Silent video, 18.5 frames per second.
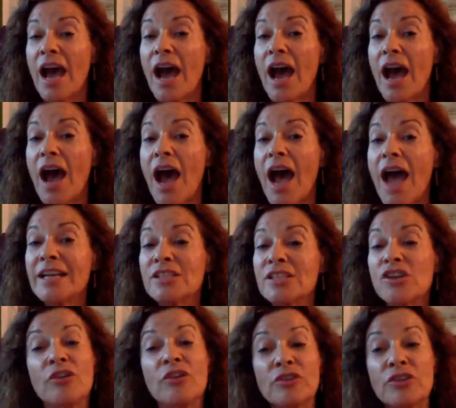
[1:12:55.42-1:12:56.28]
I
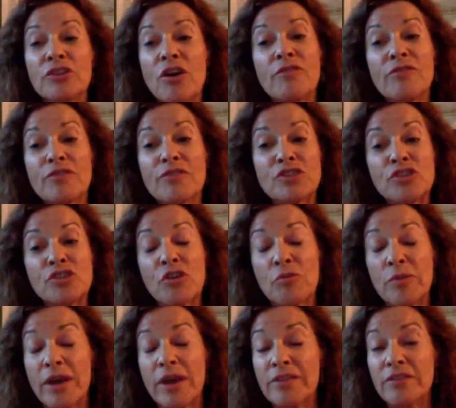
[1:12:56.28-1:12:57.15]
don't know for sure
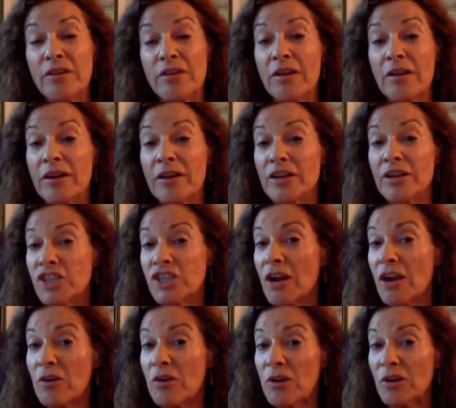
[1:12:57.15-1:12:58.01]
whether
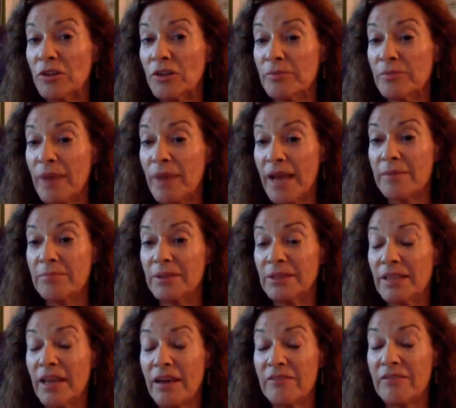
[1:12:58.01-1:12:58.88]
Gerald, my
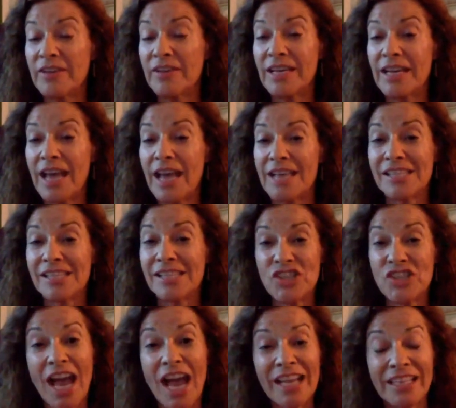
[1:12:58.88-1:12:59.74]
beloved, has
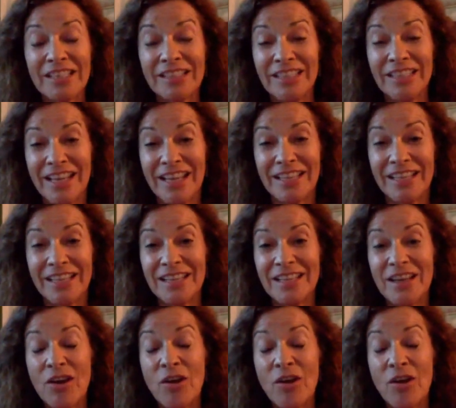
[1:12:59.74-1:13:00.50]
ejaculated